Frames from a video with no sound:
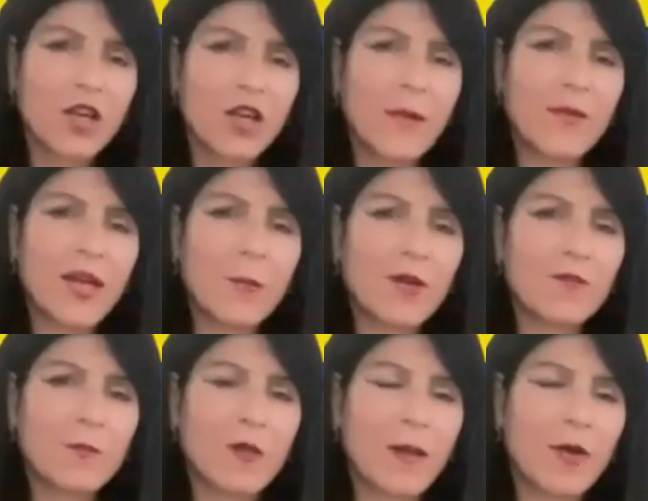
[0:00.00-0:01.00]
I mean, I'm
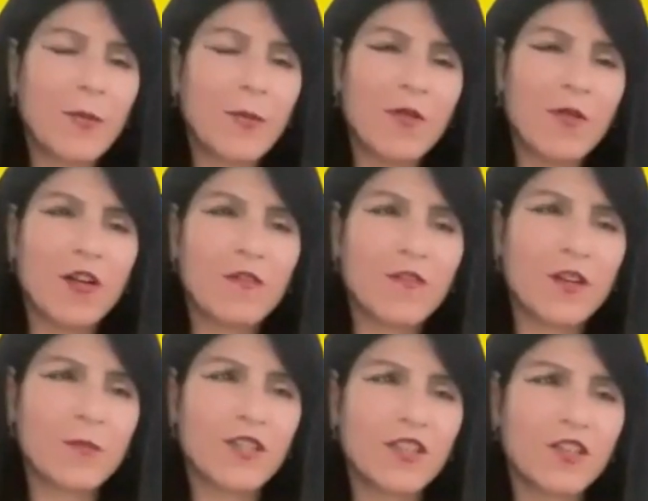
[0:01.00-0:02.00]
a member of
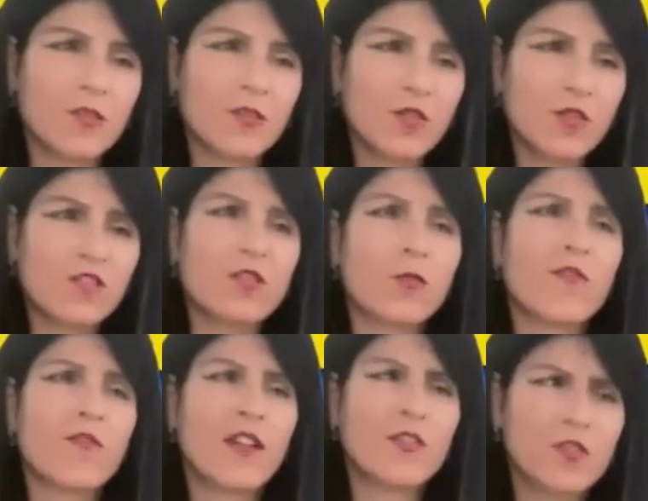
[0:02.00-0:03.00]
the Guild of Music
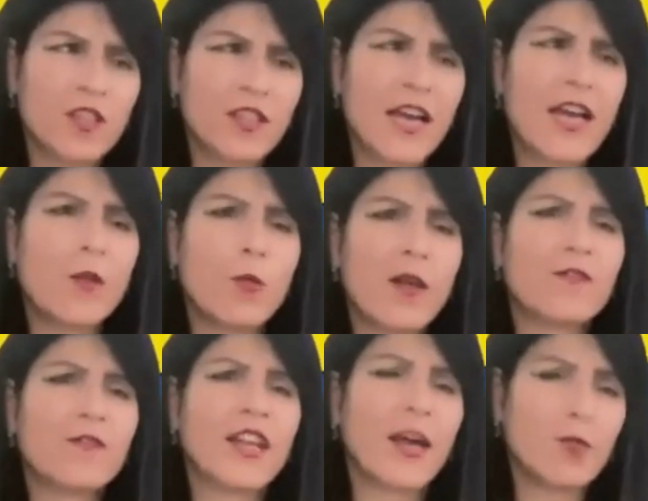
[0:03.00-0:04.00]
Supervisors and
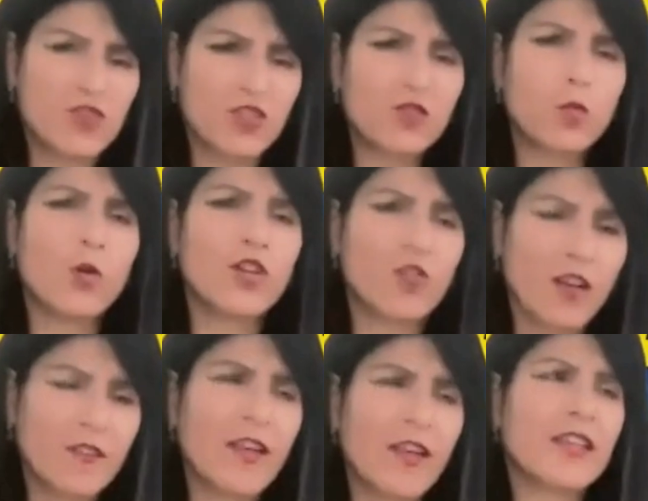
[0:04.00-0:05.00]
NIWIFT, and I was just
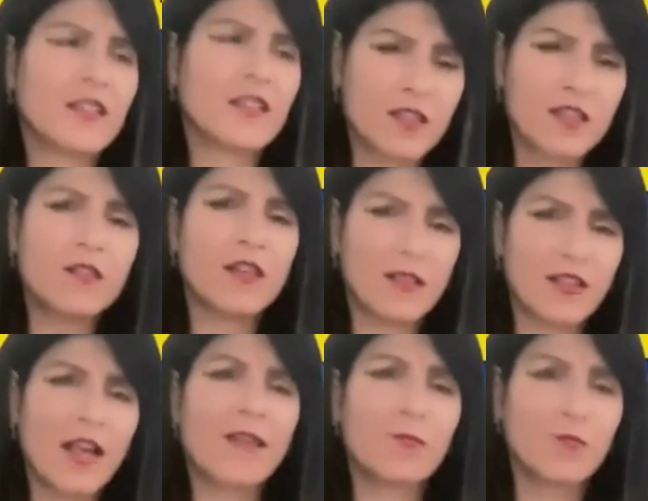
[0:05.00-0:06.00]
wondering, like,
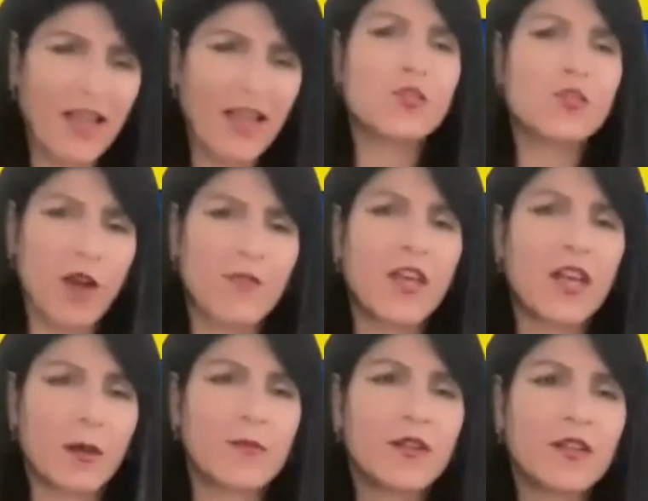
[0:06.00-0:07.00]
I'm glad you brought that
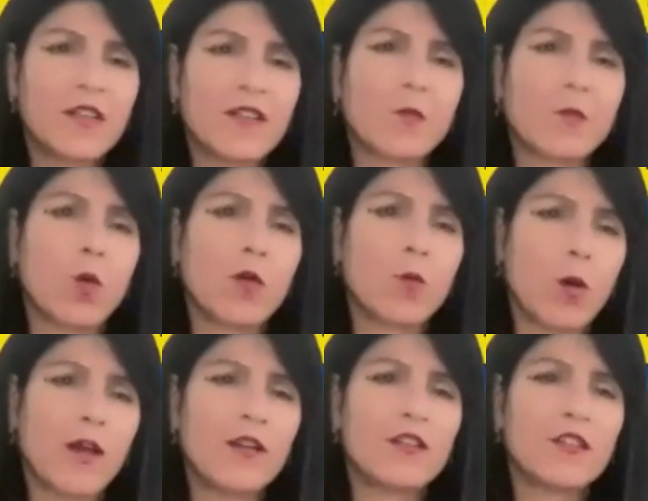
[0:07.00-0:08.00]
up. Like,
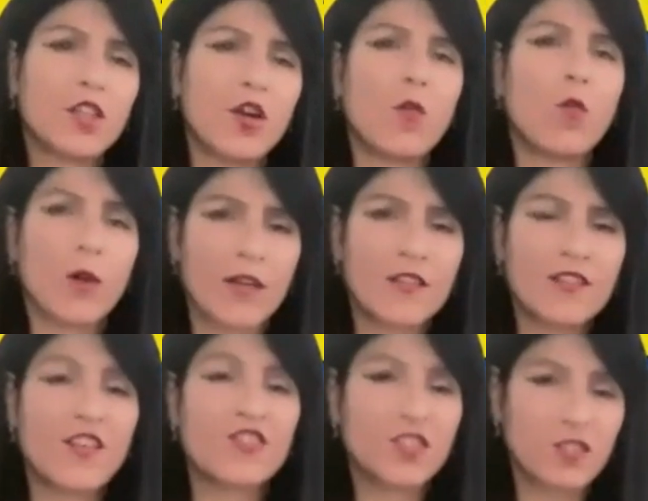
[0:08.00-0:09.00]
what
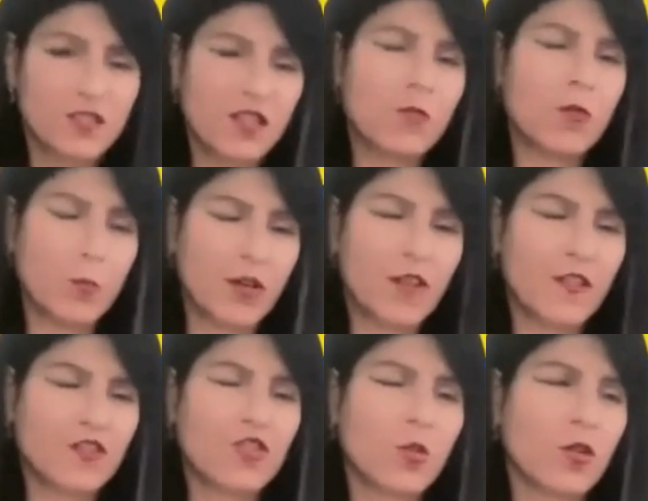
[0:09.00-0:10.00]
organizations, and we'll put in the
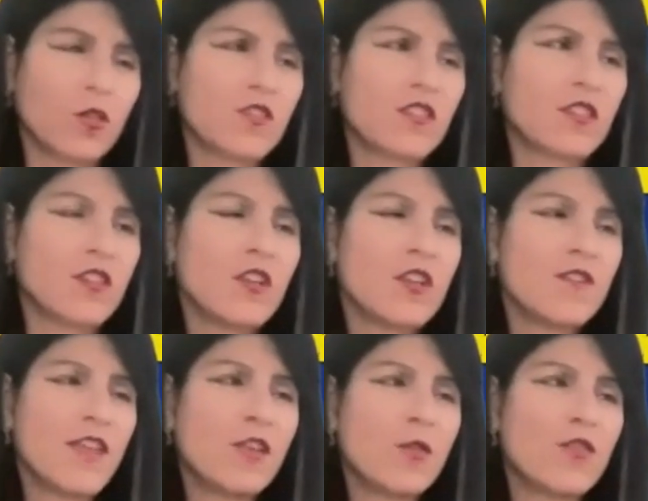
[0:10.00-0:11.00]
show notes,
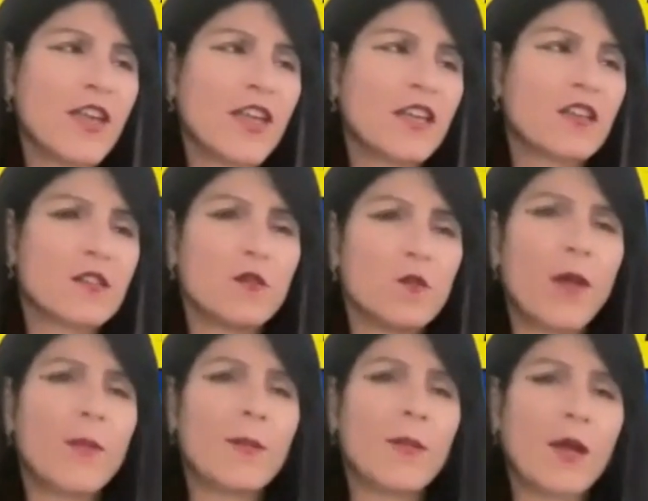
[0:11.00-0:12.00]
that you think
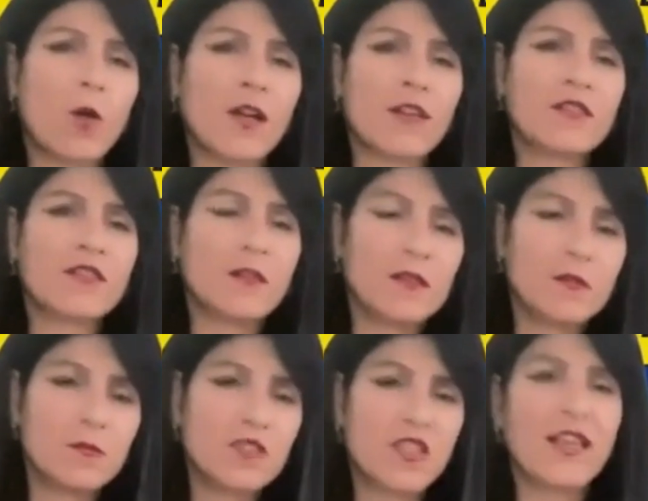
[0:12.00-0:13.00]
women might want to
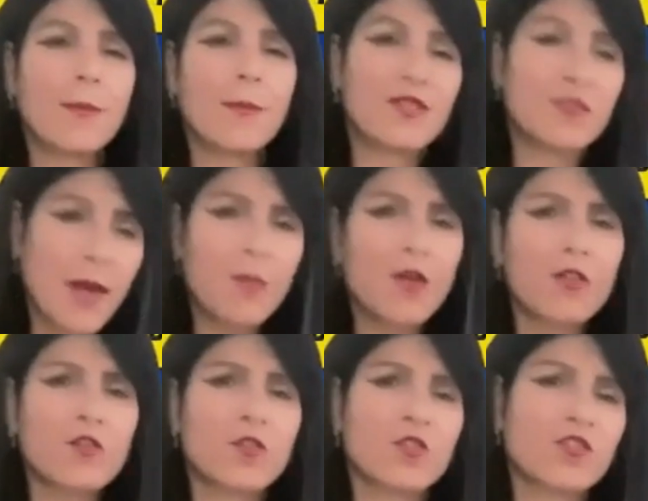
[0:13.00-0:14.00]
sign up as
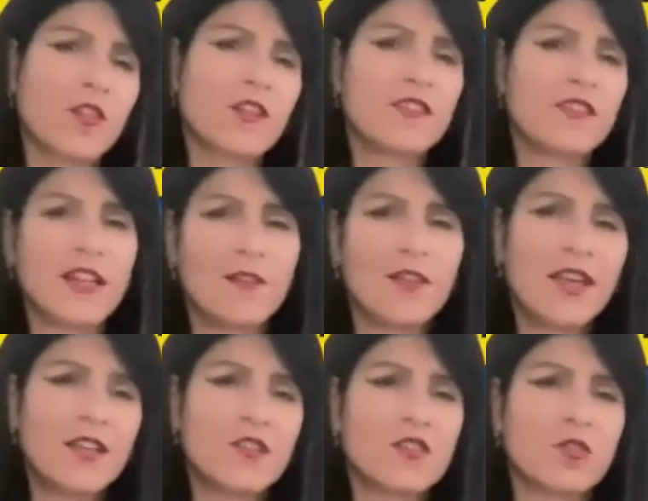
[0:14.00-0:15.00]
members or start attending
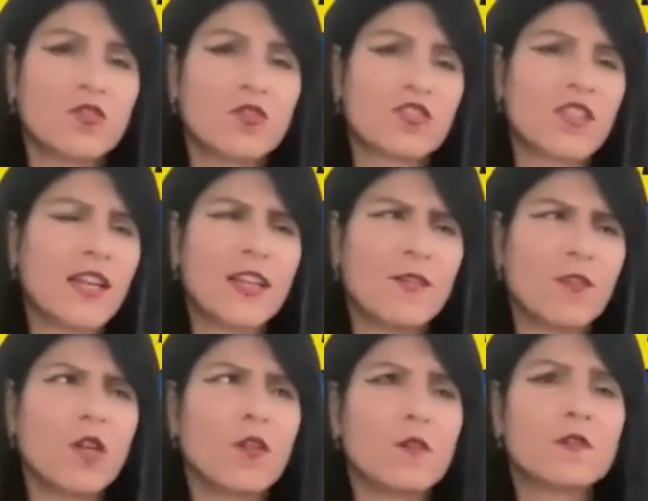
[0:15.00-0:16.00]
events or just getting
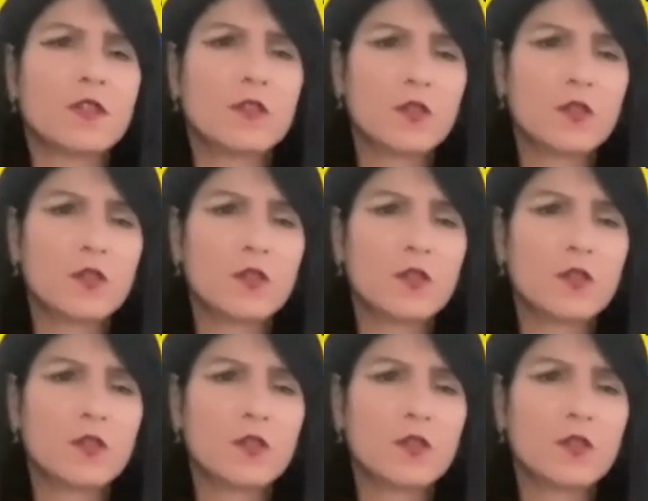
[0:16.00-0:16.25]
involved.